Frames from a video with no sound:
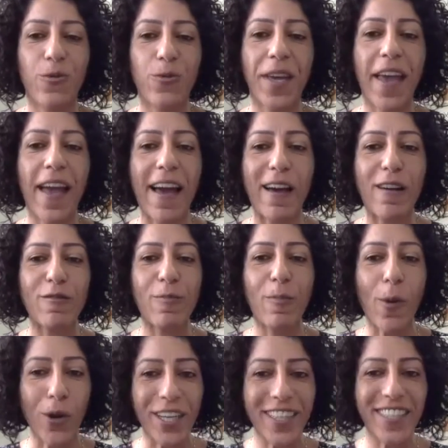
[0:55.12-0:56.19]
We have
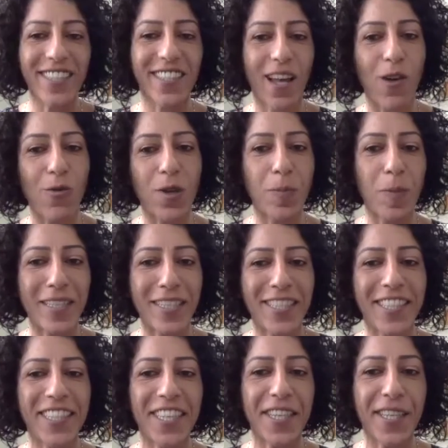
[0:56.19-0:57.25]
points in our
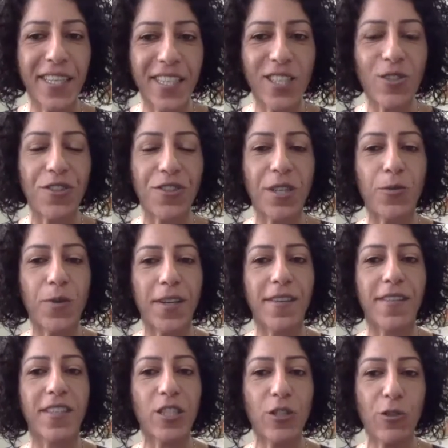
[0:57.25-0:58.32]
Palestinian history where
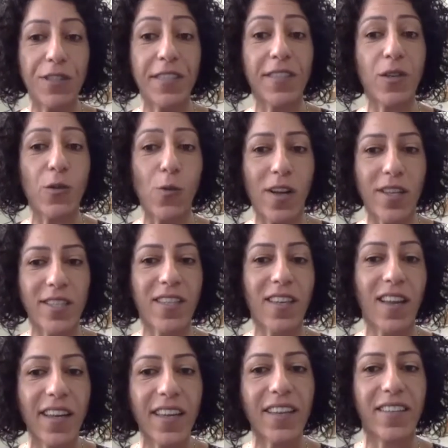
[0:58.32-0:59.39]
this unity was
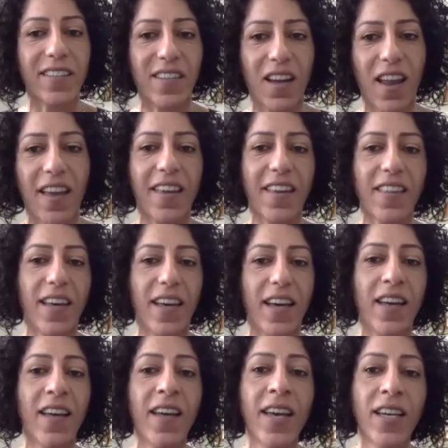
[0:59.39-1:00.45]
clear, like
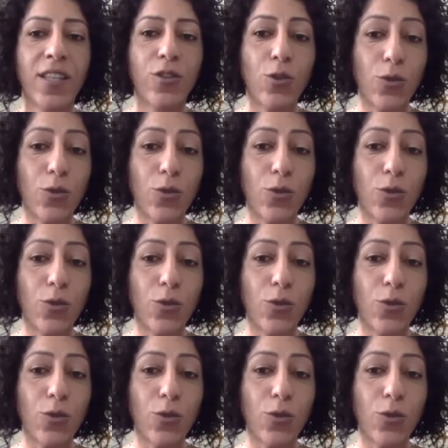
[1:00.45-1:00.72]
the two